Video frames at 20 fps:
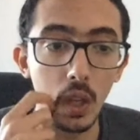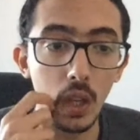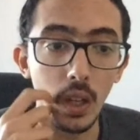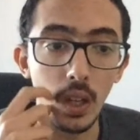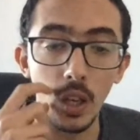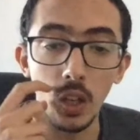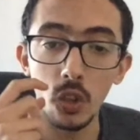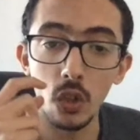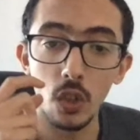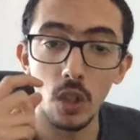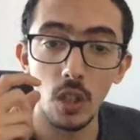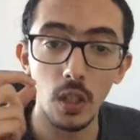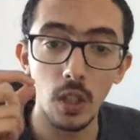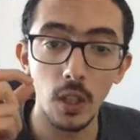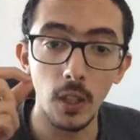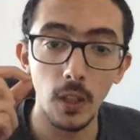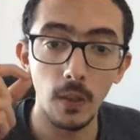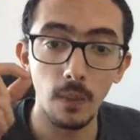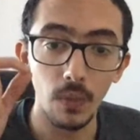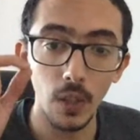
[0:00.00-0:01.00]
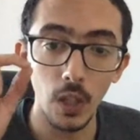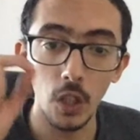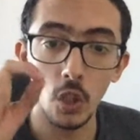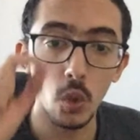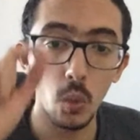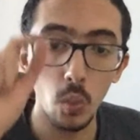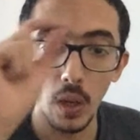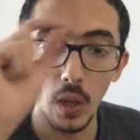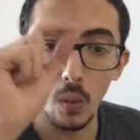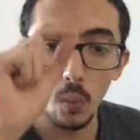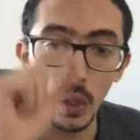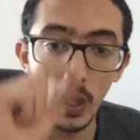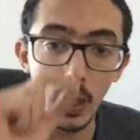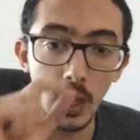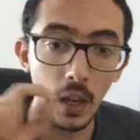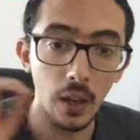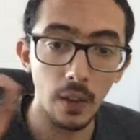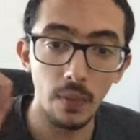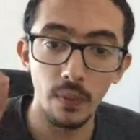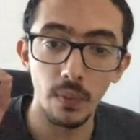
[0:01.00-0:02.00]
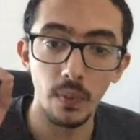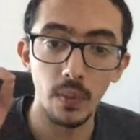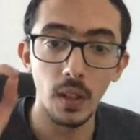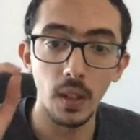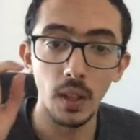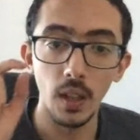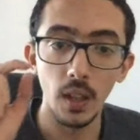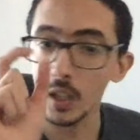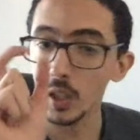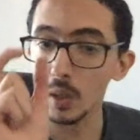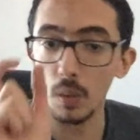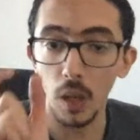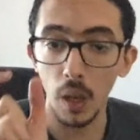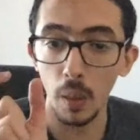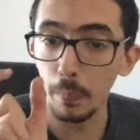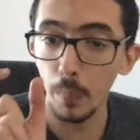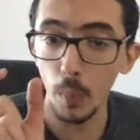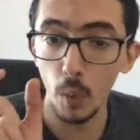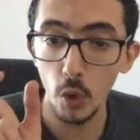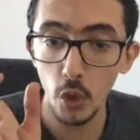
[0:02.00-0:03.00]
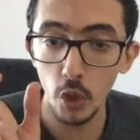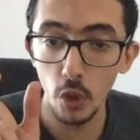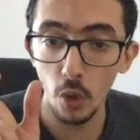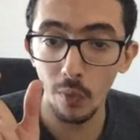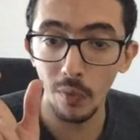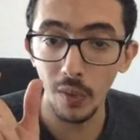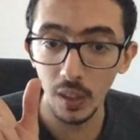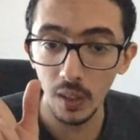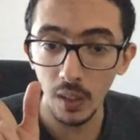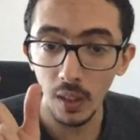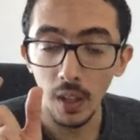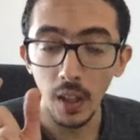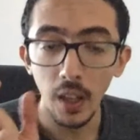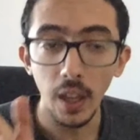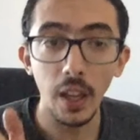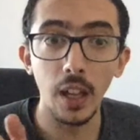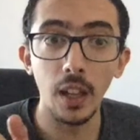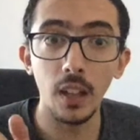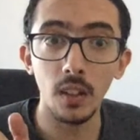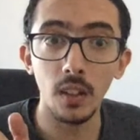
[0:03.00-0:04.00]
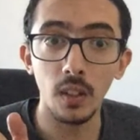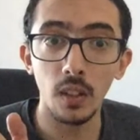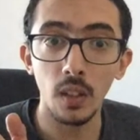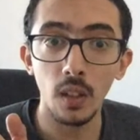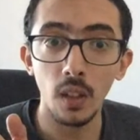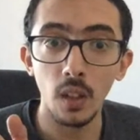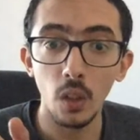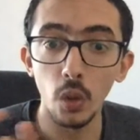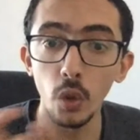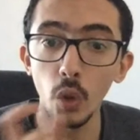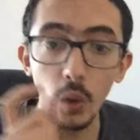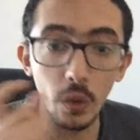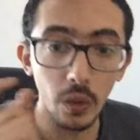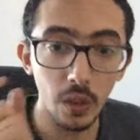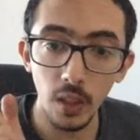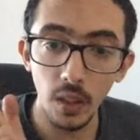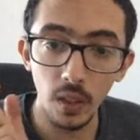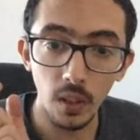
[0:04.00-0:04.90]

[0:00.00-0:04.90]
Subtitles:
because you can actually, each one will have a portion of it, and